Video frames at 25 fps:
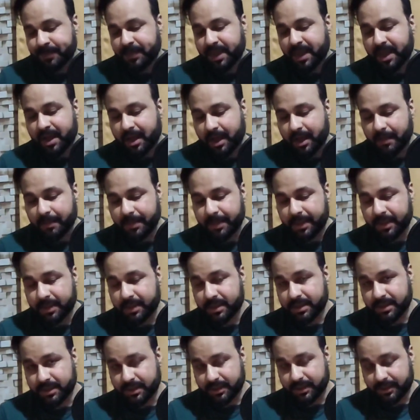a bit
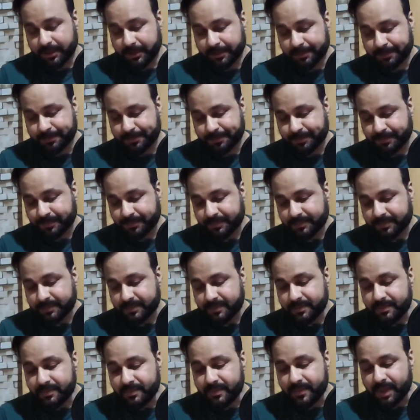
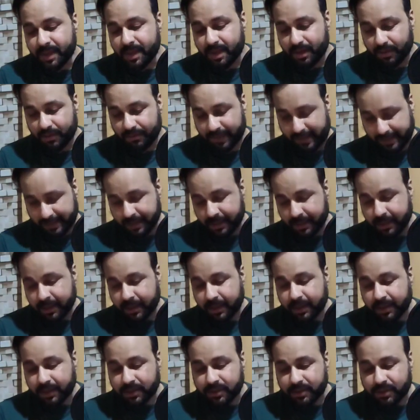wet.
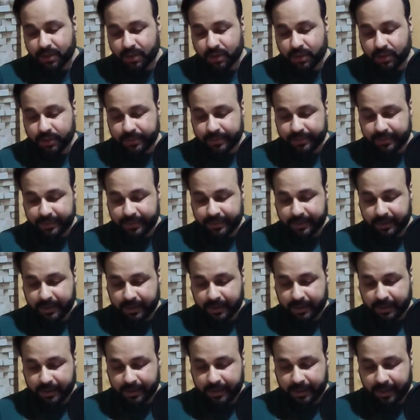So
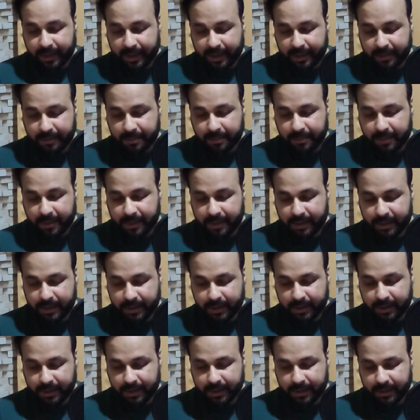let me
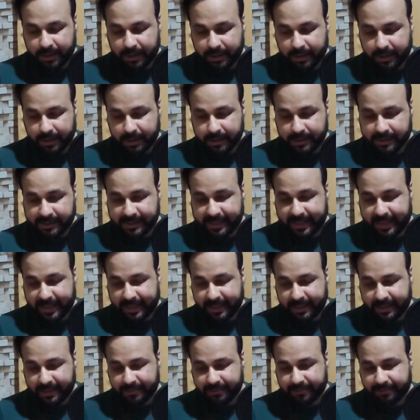scan the
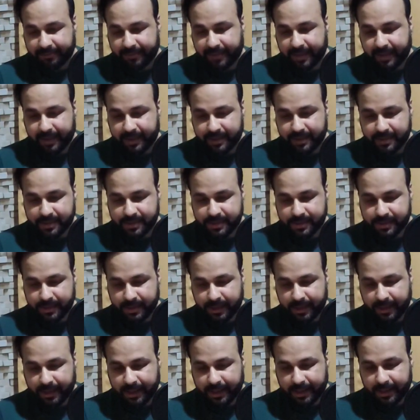face
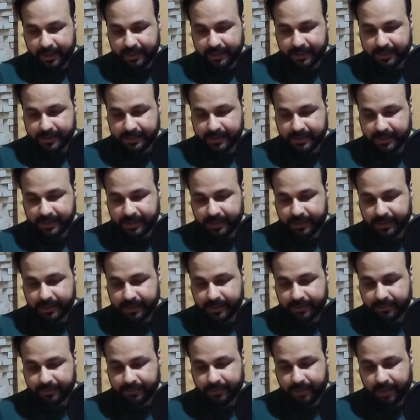and see
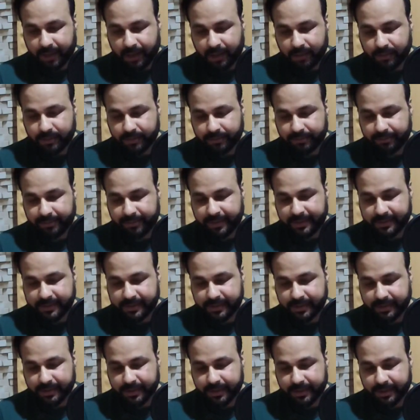how the face
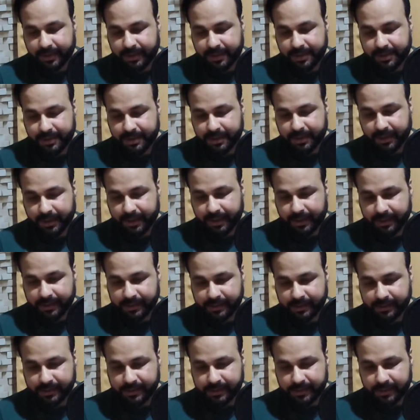recognition is.
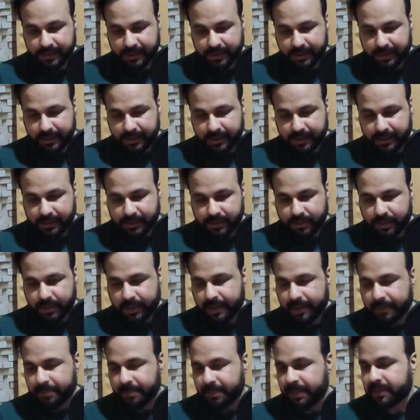So let
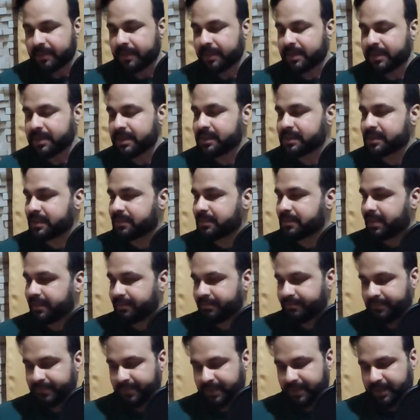me register my
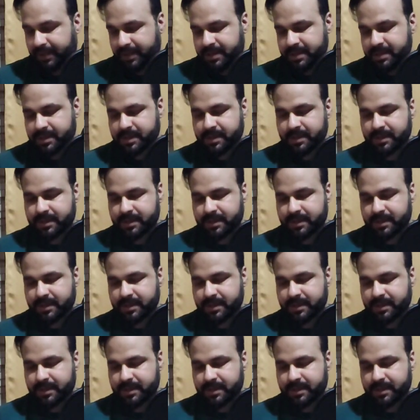face.